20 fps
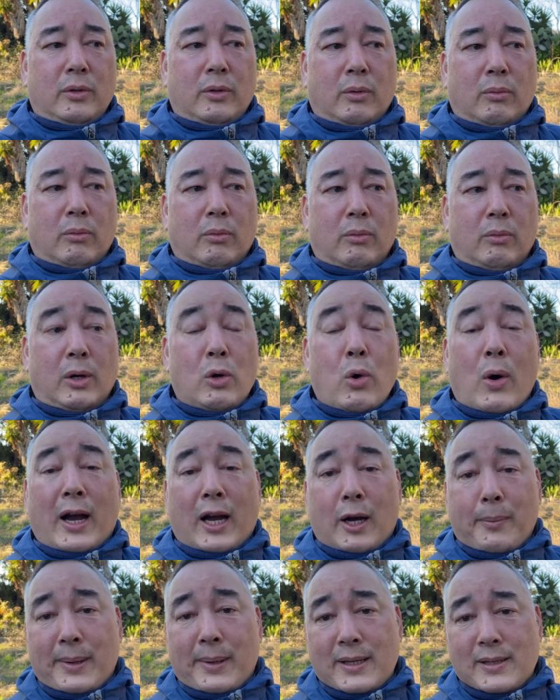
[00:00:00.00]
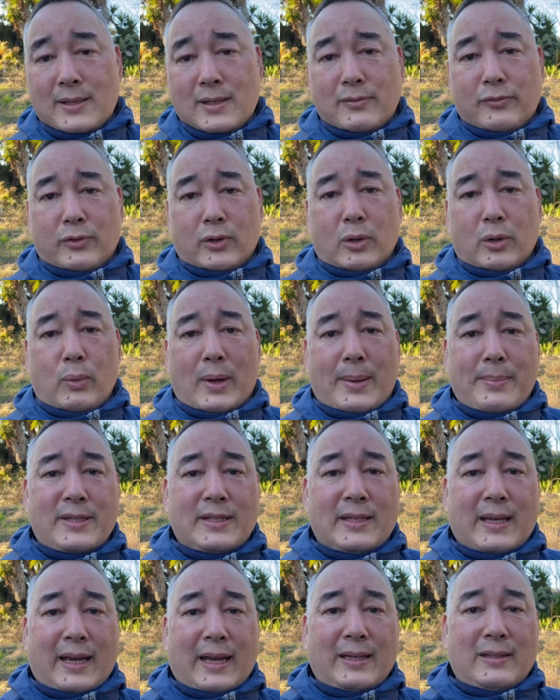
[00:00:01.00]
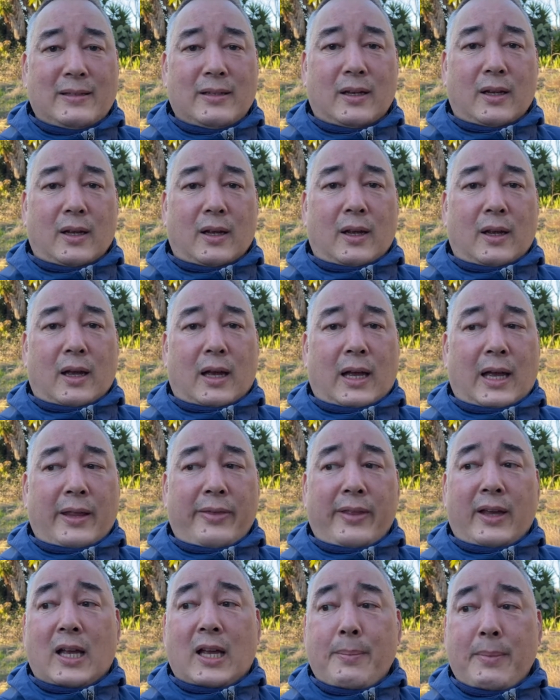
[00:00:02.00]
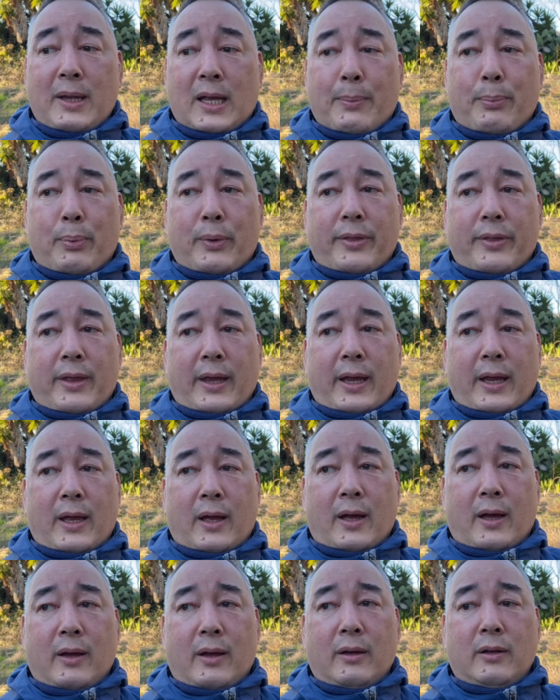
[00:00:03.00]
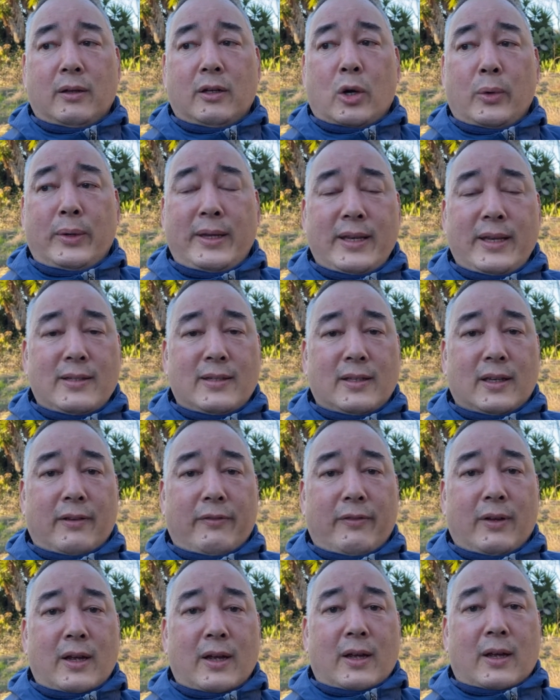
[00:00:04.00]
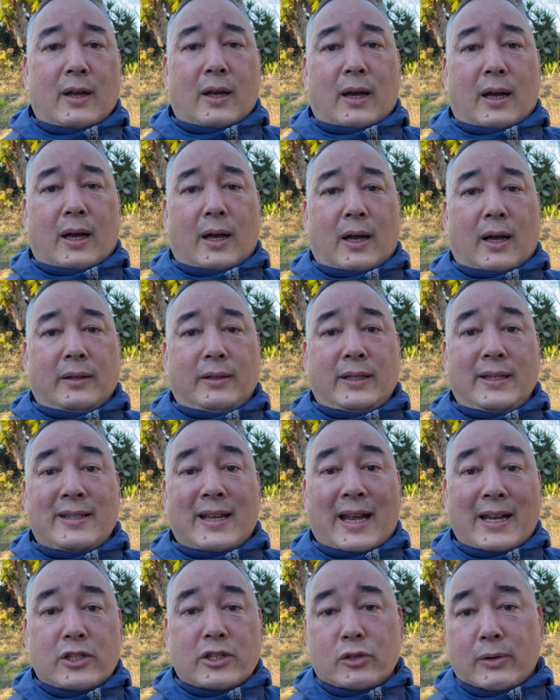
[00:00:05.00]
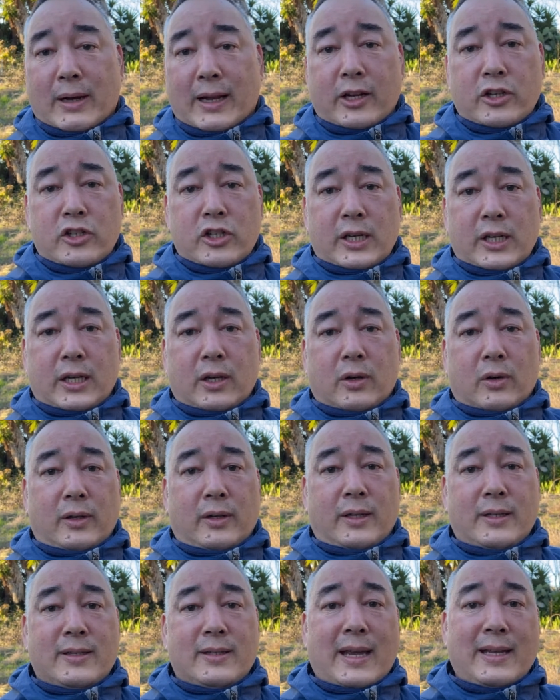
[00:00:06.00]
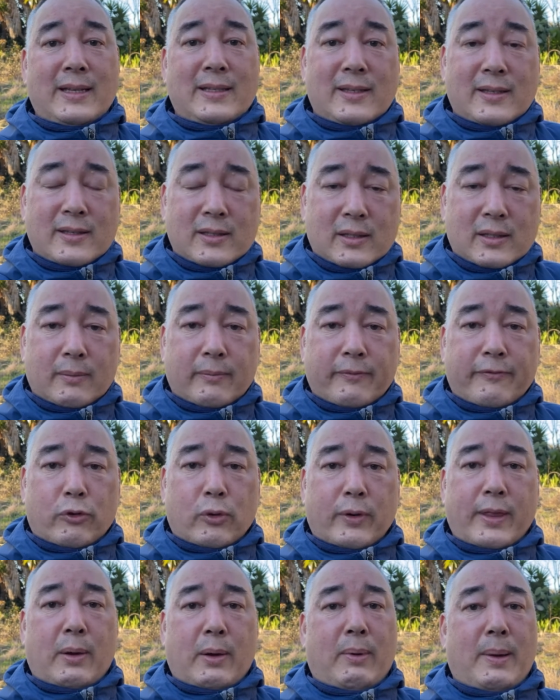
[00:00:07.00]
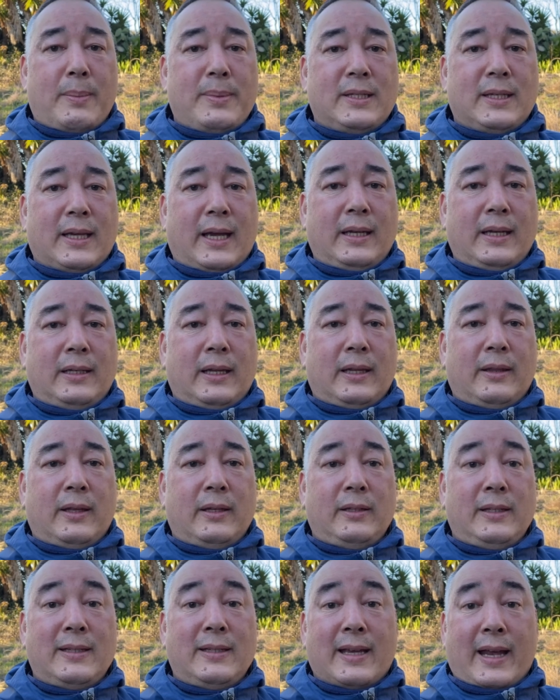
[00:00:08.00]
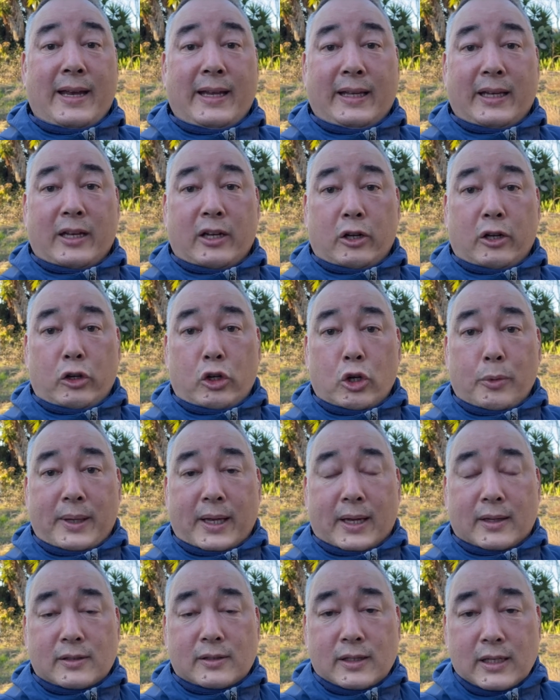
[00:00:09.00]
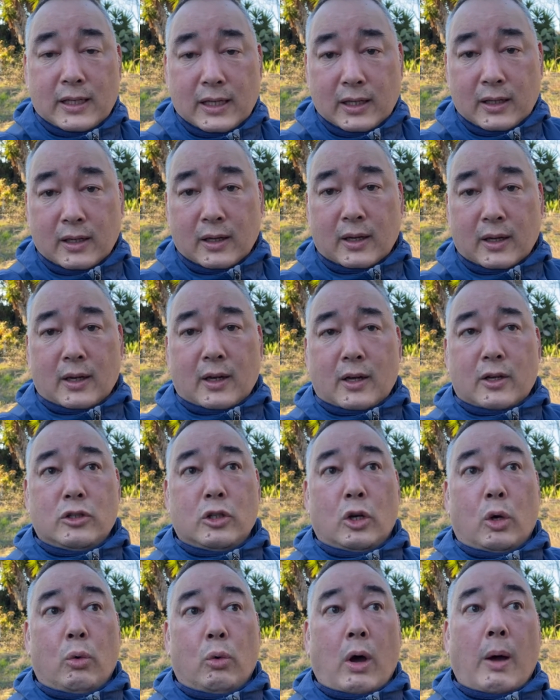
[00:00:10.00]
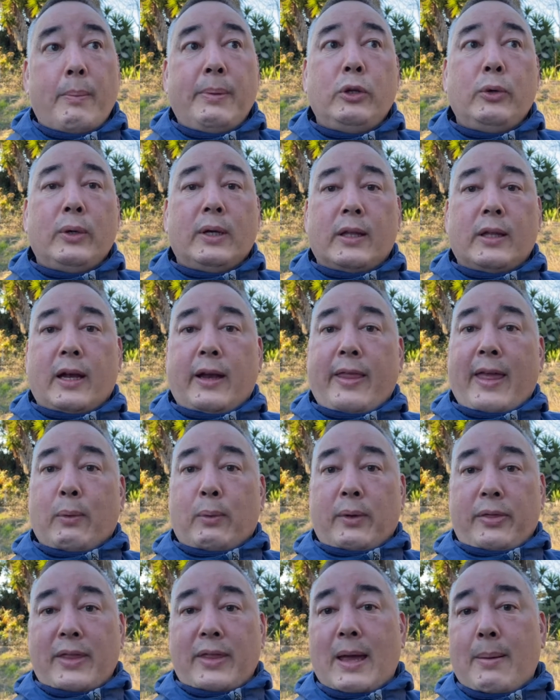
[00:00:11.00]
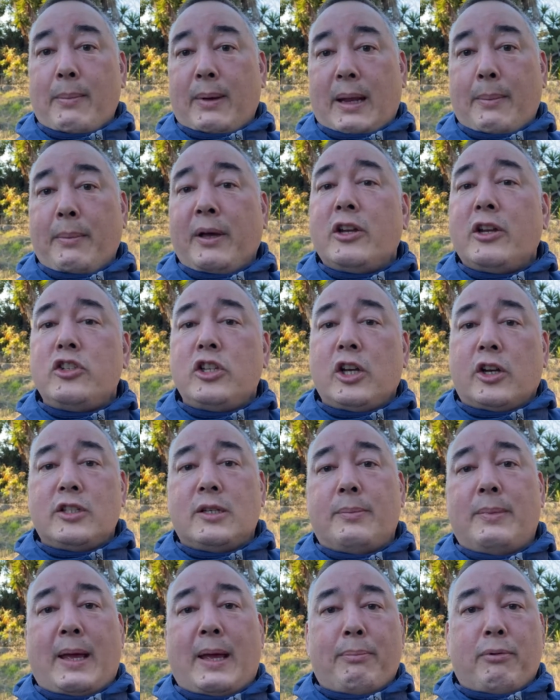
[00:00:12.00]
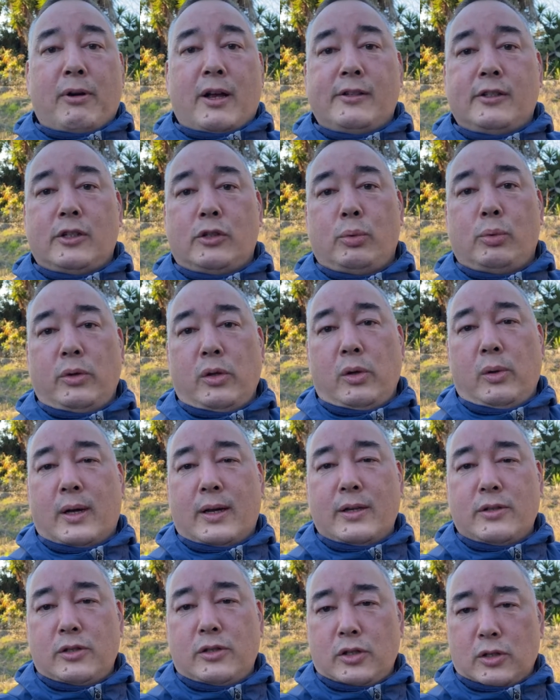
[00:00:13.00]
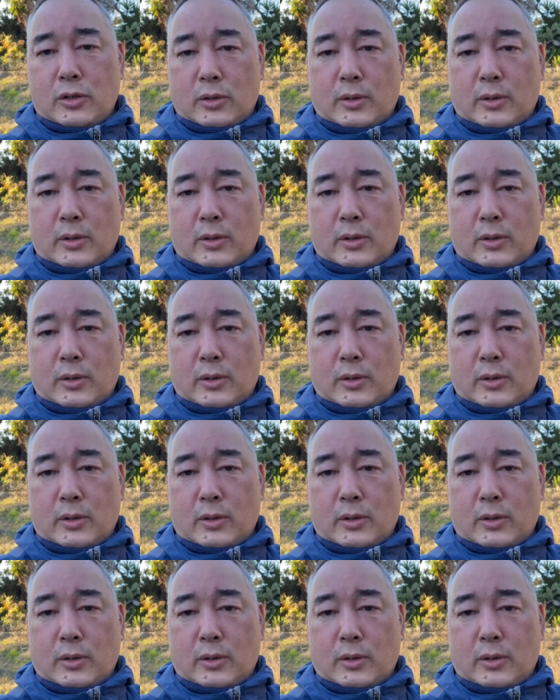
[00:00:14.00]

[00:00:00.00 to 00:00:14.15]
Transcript: requirements for a website, and then coming up with a cohesive design strategy or design system for that website, and then designing it in Adobe XD. So I'll be doing a lot of that with them, and I'm going to share some of that process with you guys too,